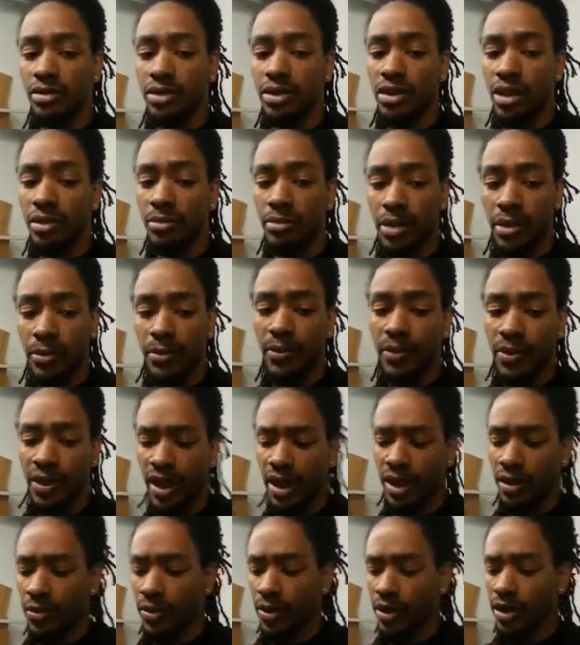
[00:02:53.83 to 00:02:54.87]
Some people,
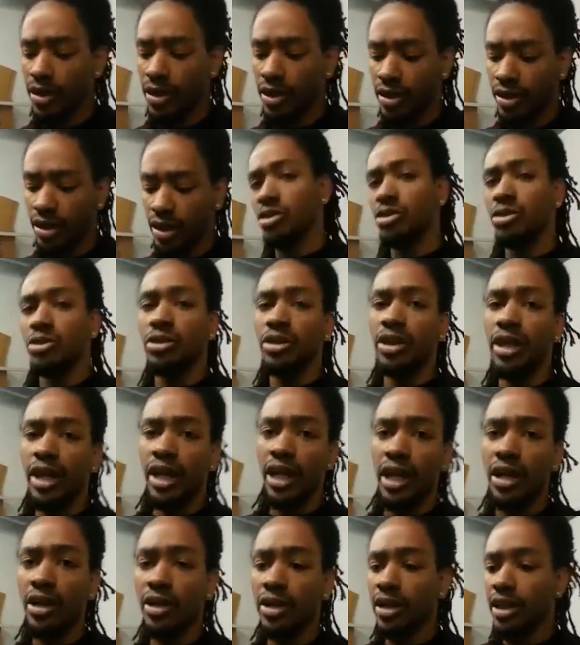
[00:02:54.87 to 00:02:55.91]
they want to do your
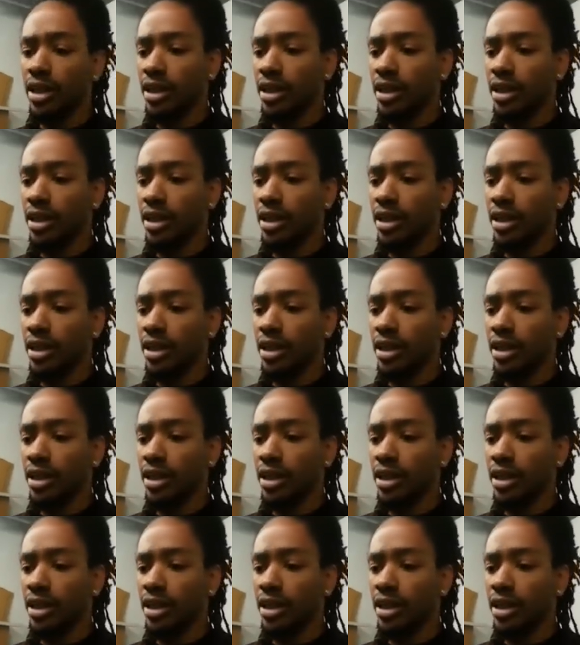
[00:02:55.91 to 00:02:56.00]
hair and